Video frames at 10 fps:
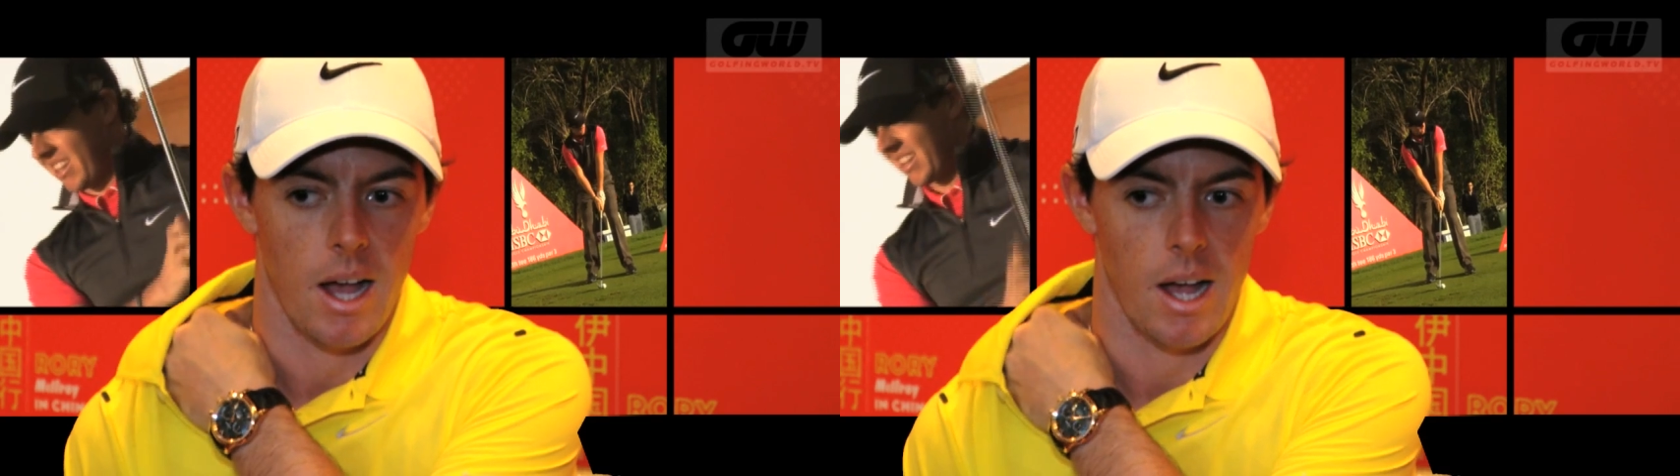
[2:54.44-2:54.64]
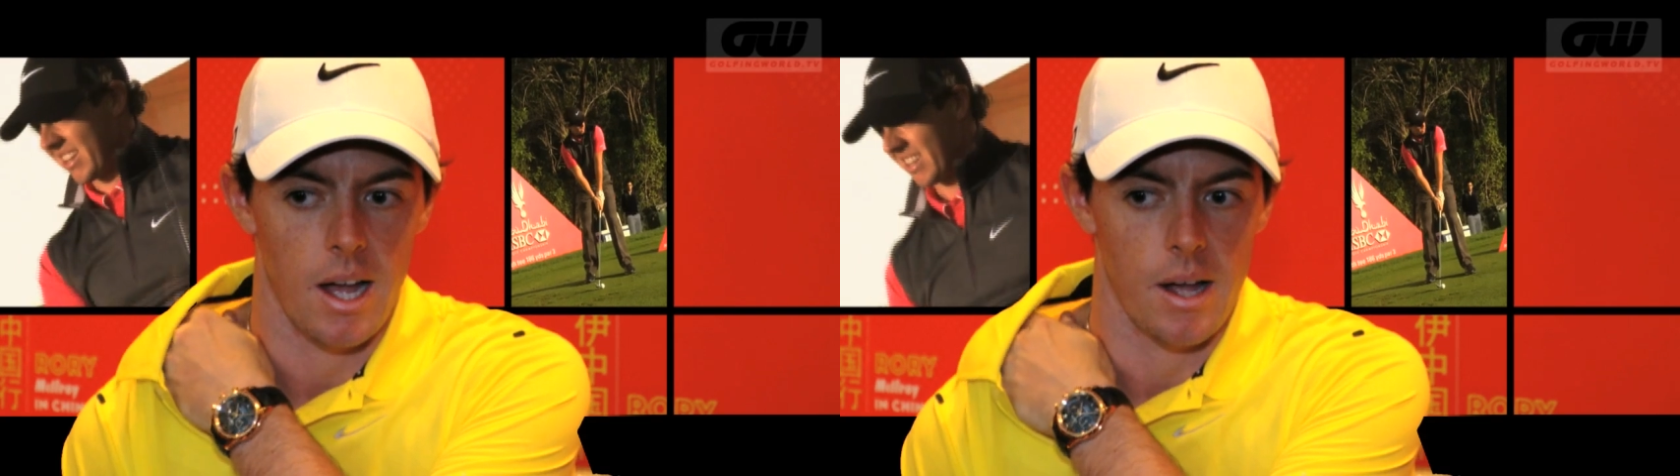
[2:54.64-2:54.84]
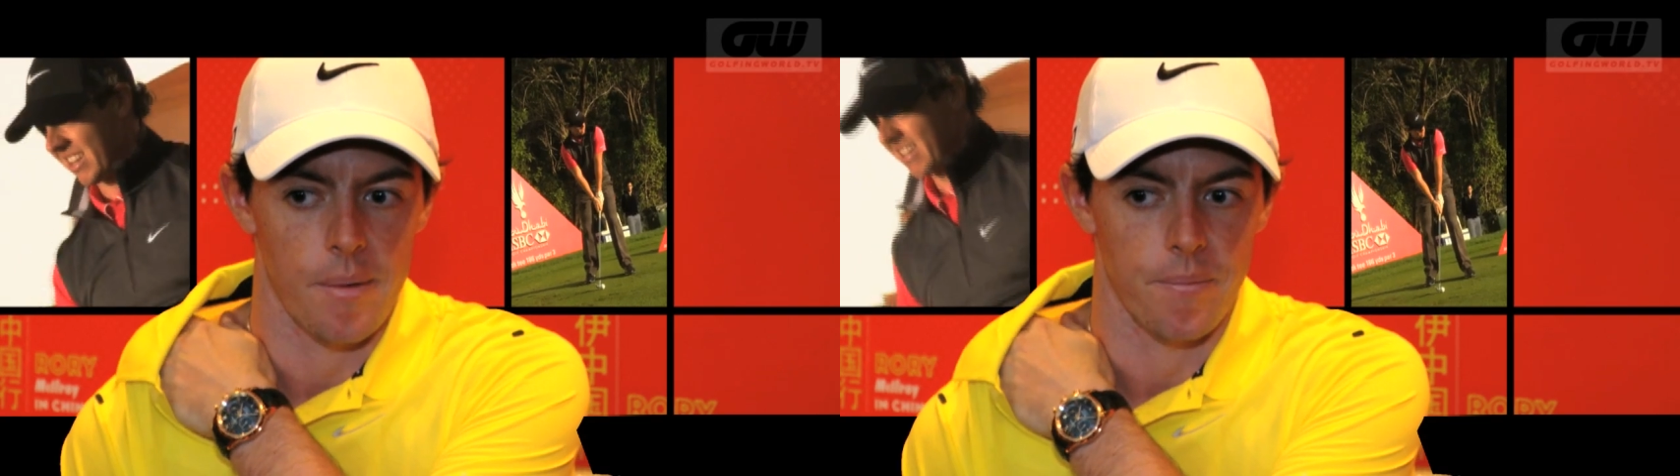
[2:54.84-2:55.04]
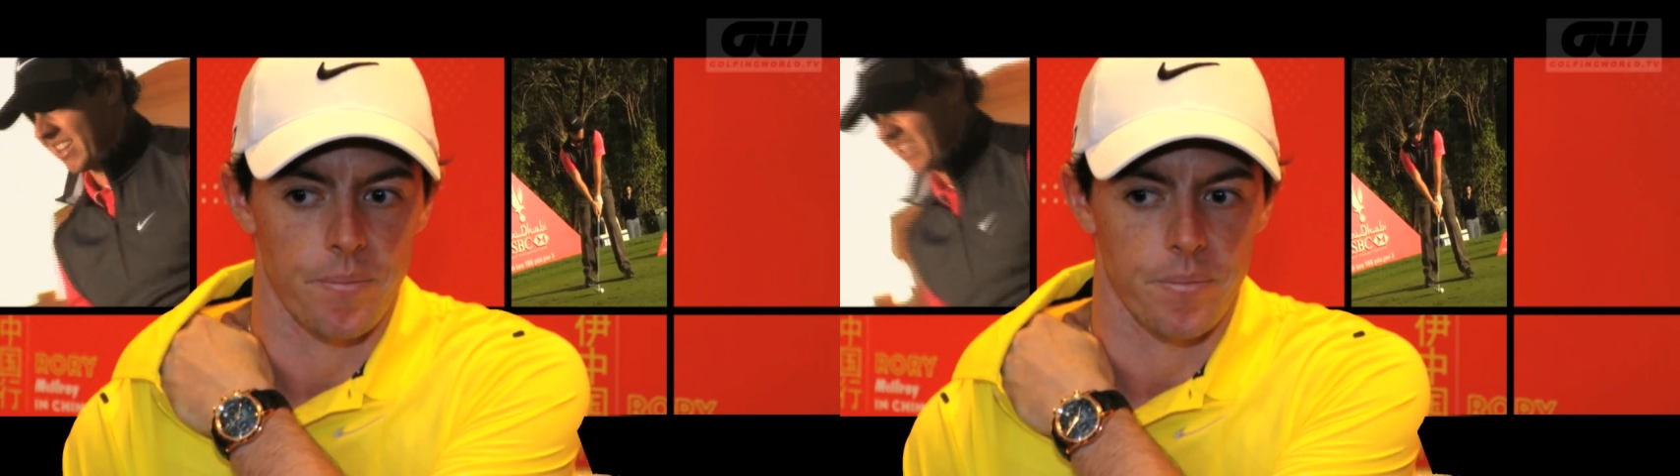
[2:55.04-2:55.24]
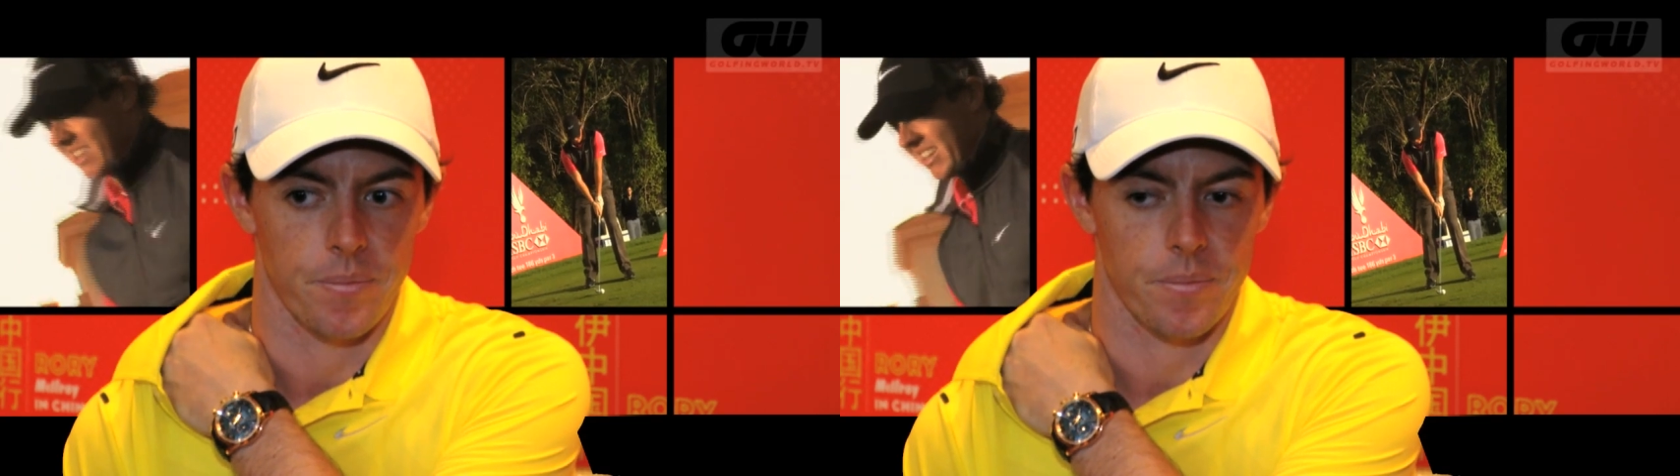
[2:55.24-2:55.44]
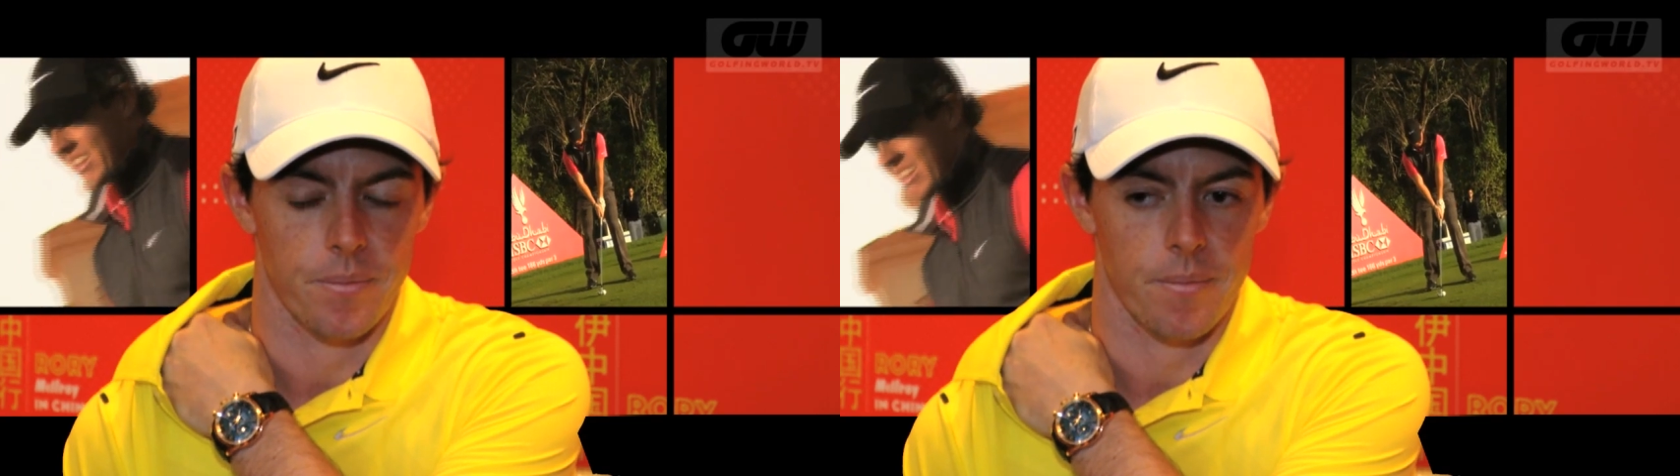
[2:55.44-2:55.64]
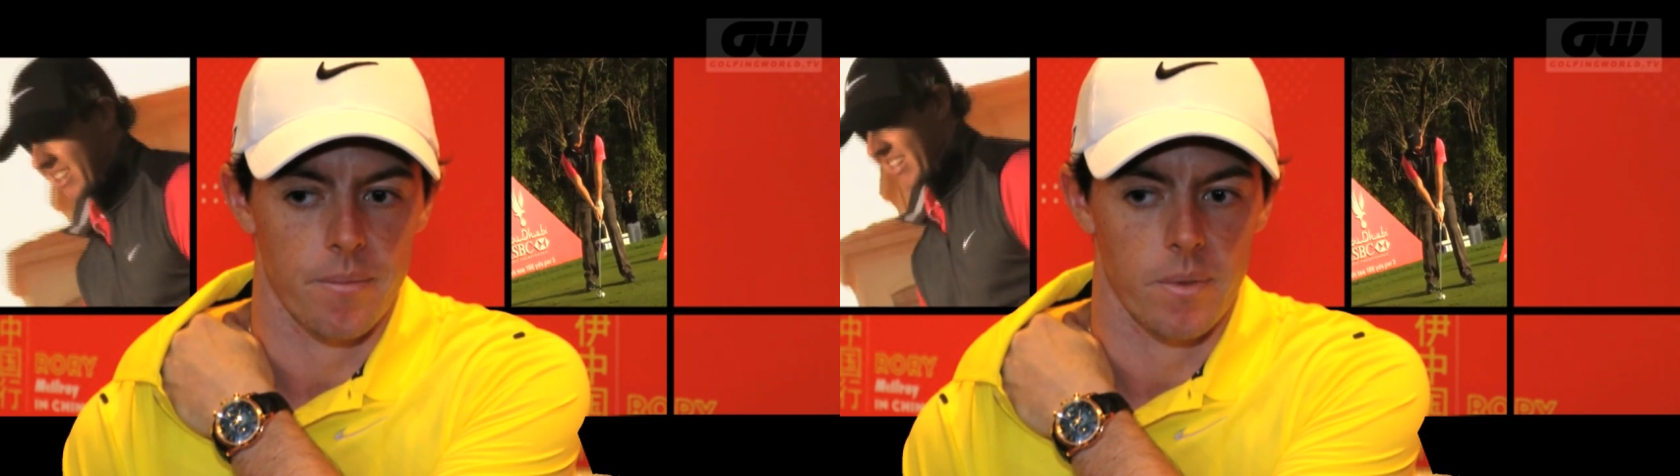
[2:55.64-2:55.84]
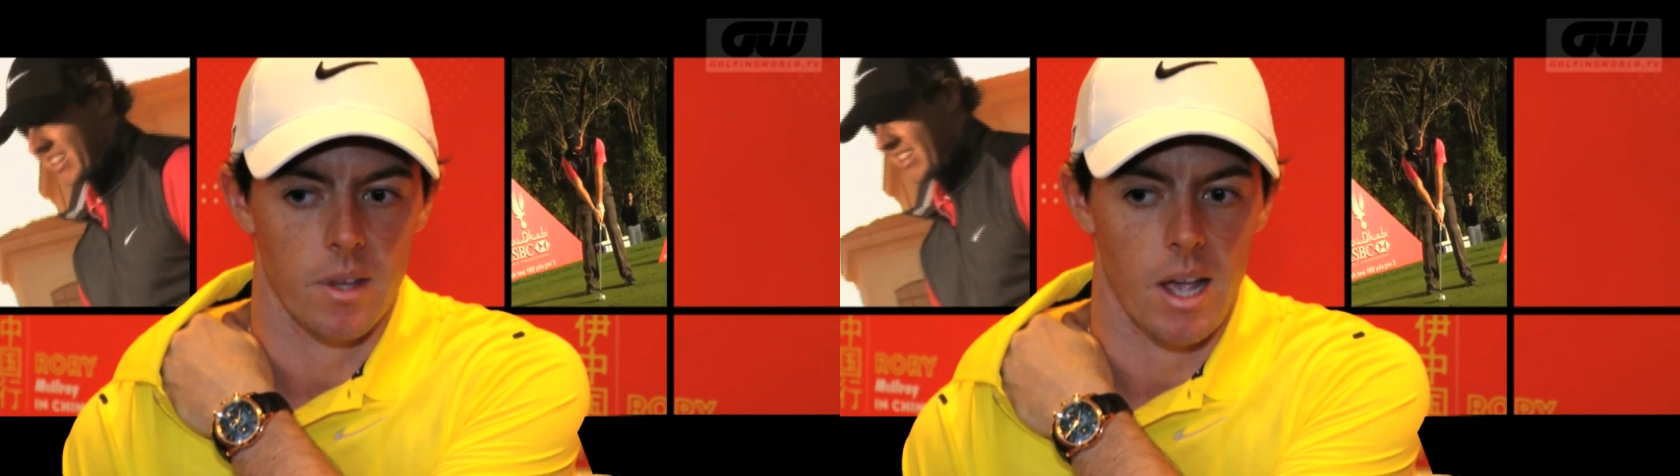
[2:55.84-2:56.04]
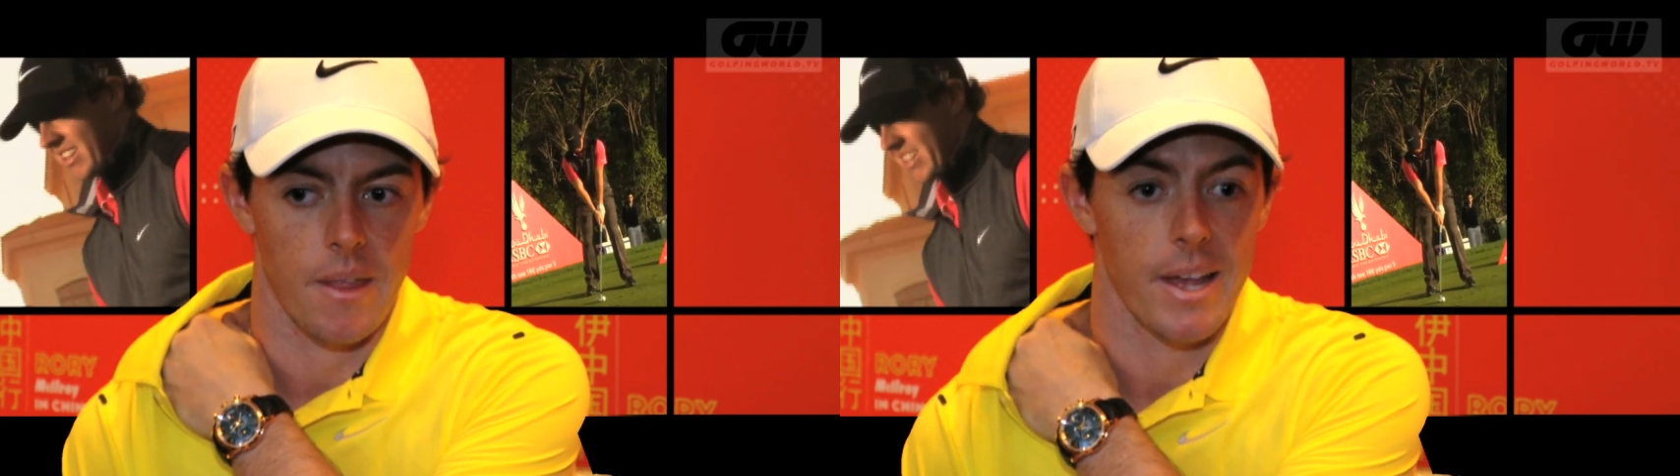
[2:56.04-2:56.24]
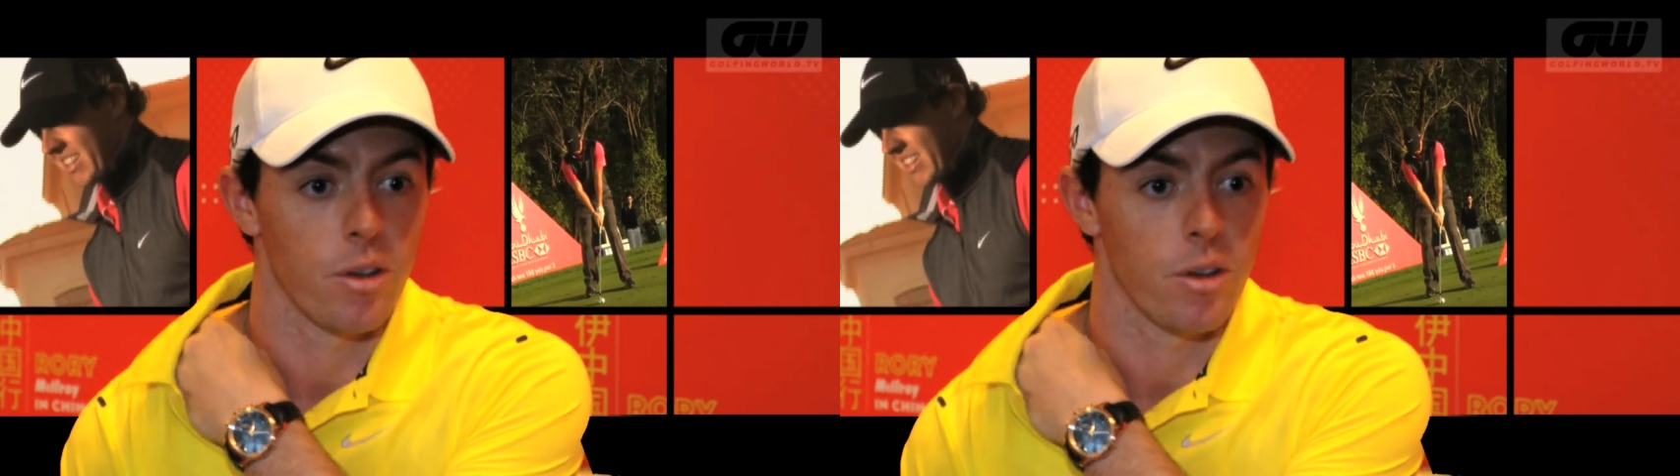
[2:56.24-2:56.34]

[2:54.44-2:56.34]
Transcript: Um, and